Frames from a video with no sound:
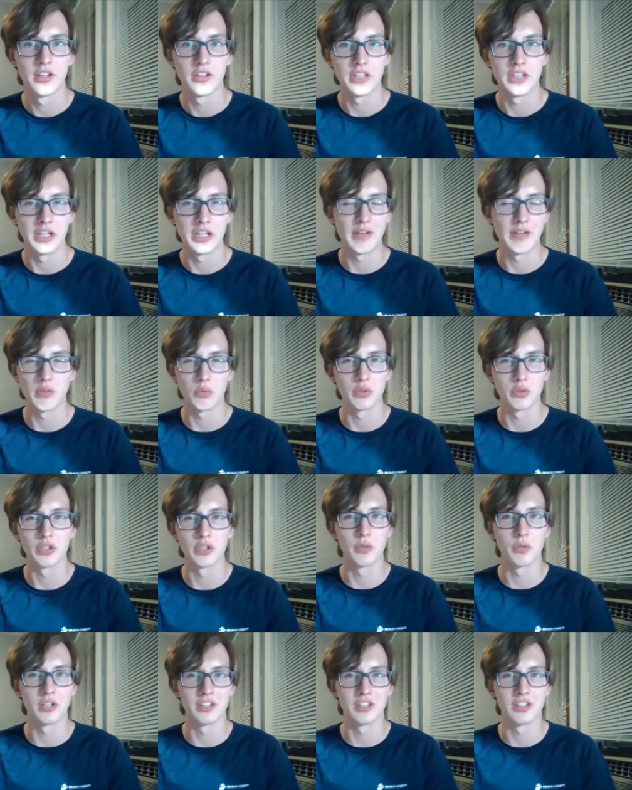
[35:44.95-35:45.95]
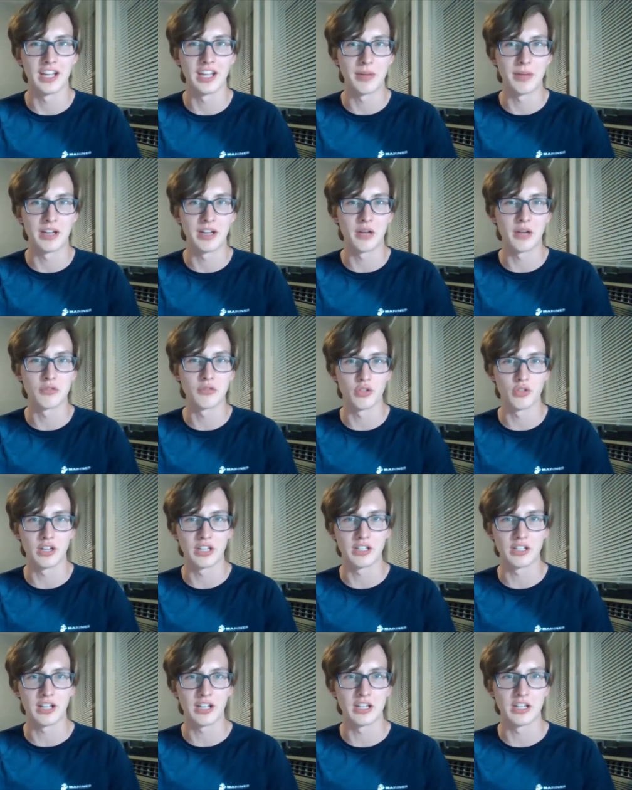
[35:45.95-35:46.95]
they have a really weird thing about how
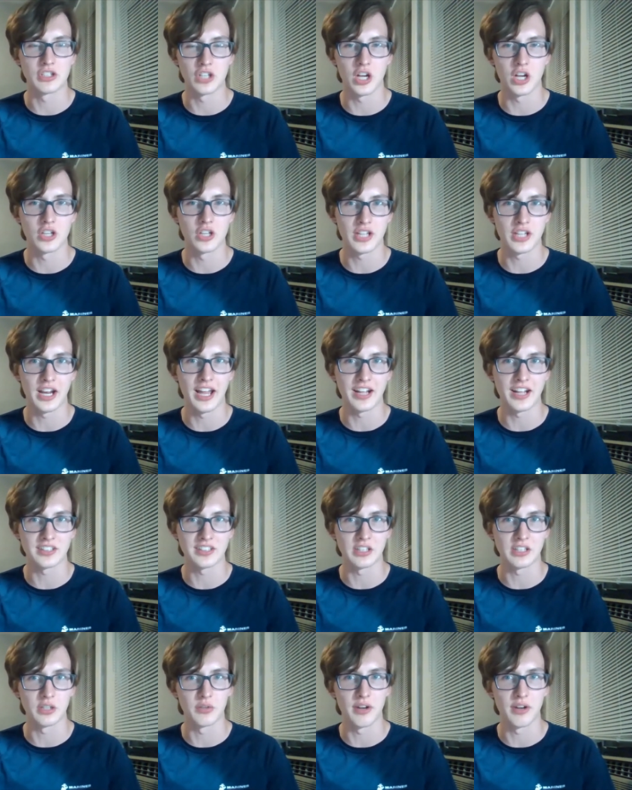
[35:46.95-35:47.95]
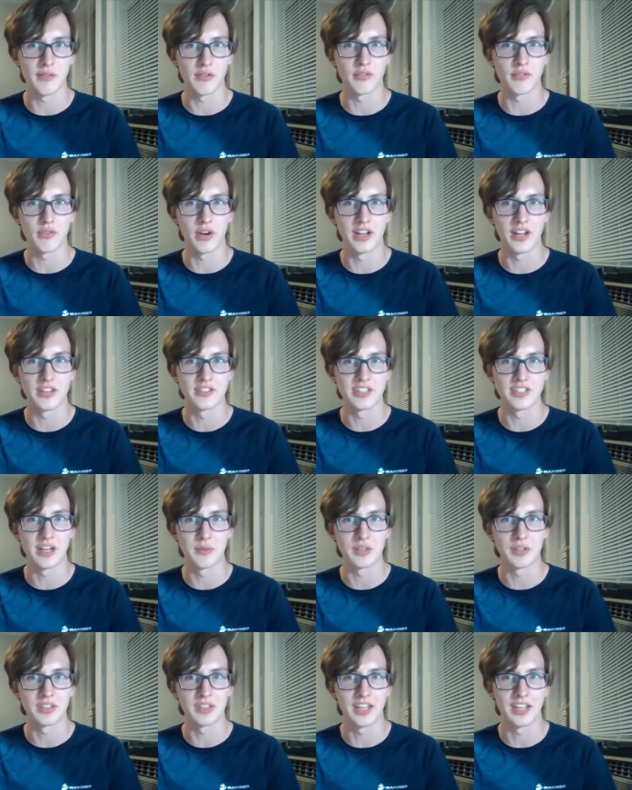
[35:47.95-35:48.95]
Josh kind of acts like they were never friends and
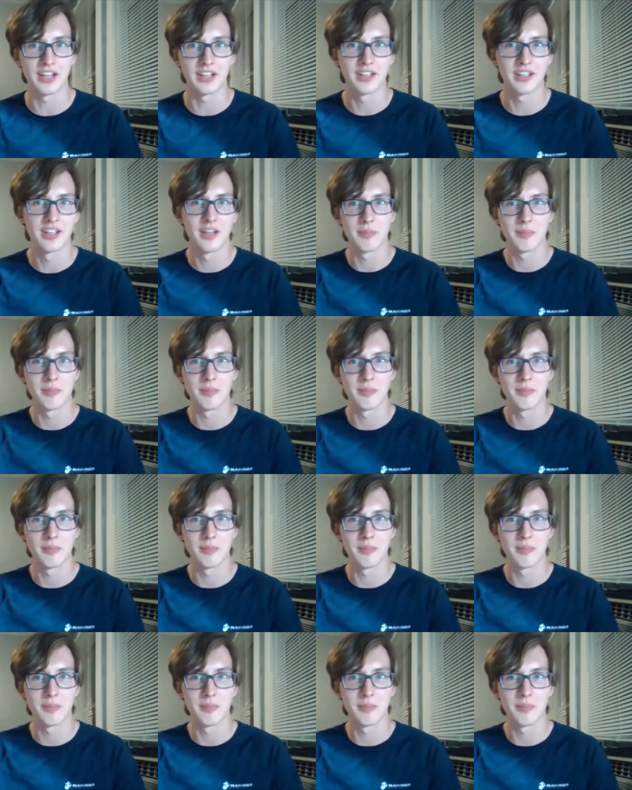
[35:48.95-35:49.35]
everything.